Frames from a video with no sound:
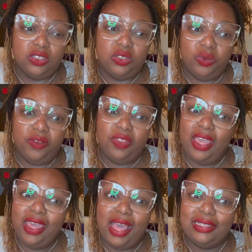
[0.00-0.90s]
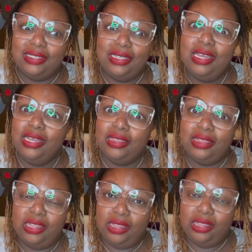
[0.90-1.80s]
So if they got sick,
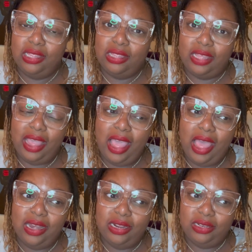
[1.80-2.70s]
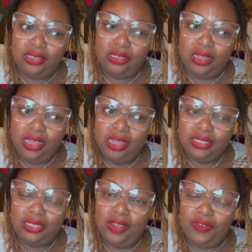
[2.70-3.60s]
they had to
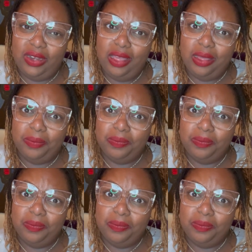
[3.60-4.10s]
tough it out.